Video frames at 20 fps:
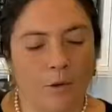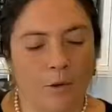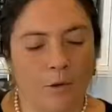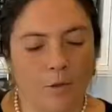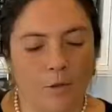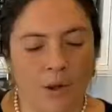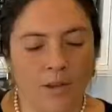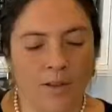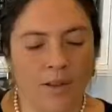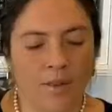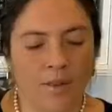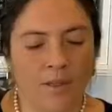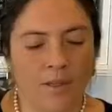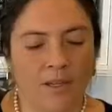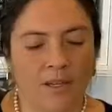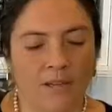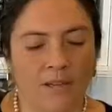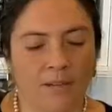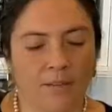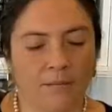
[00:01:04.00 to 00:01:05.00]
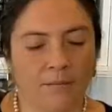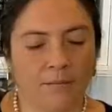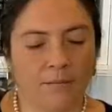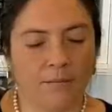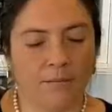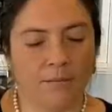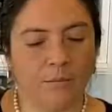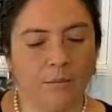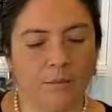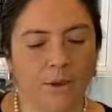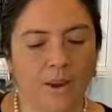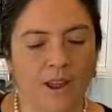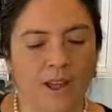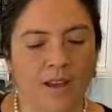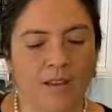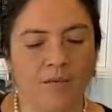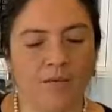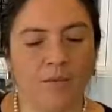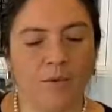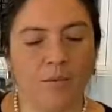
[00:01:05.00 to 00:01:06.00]
Right over here, we
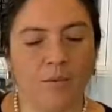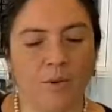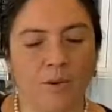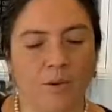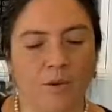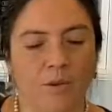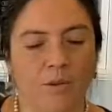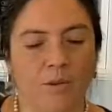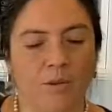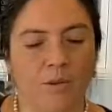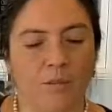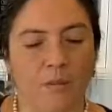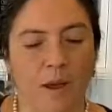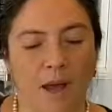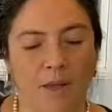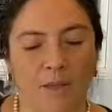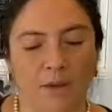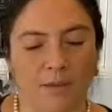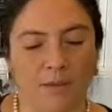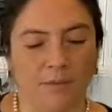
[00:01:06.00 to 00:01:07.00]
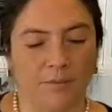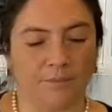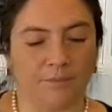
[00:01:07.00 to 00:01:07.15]
have what we call the mother.